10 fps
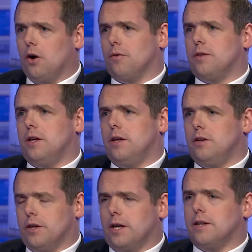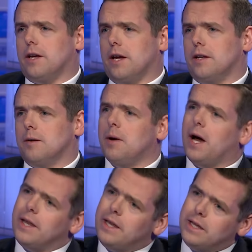of the United Kingdom.
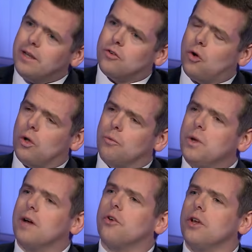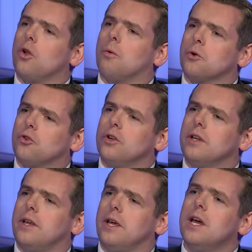And here in Scotland, we have a real
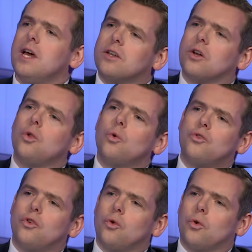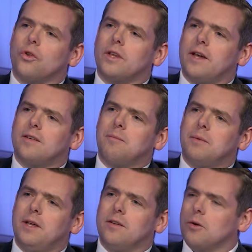opportunity to close the door on the
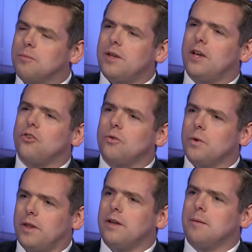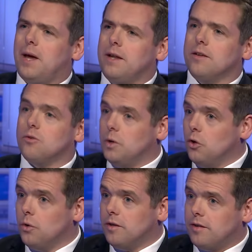SNP's obsession with independence. We
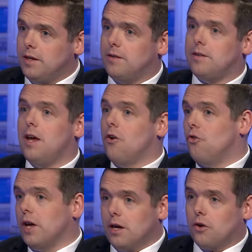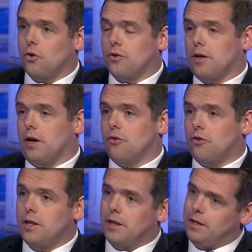know in seats right across the
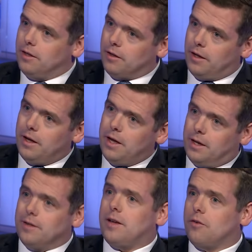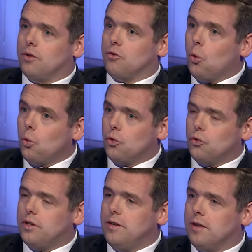country that either the Conservatives hold
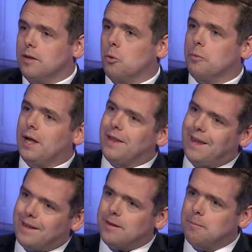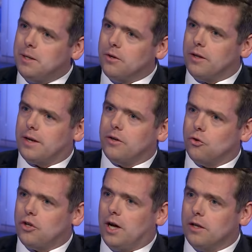those seats at the moment and the SNP are the
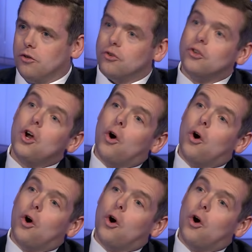title challengers,